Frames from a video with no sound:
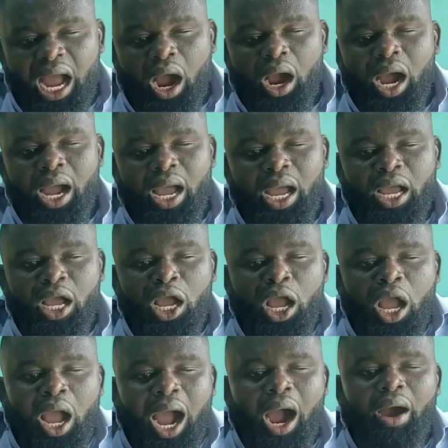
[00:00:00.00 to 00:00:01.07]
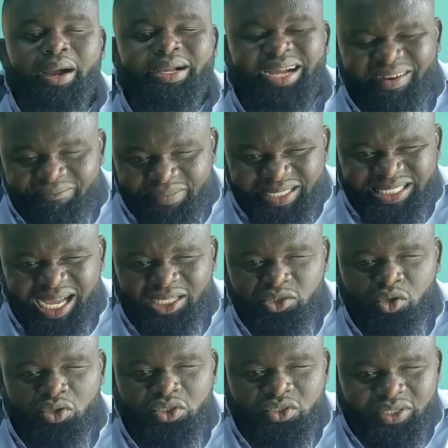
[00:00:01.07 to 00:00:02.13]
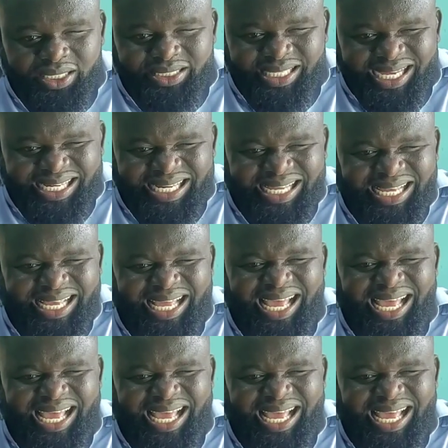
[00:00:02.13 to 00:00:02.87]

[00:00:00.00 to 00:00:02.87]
our government has constructed